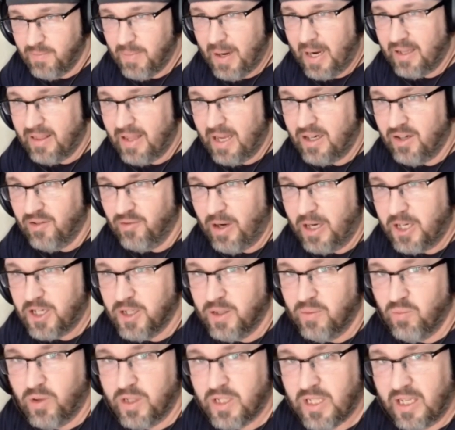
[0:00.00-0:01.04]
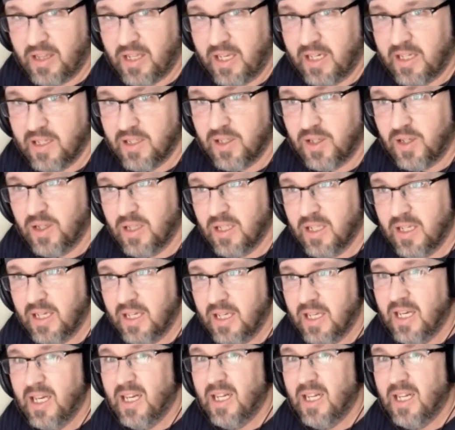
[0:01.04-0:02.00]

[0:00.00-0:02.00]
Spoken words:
back that direction, which I think is a good thing.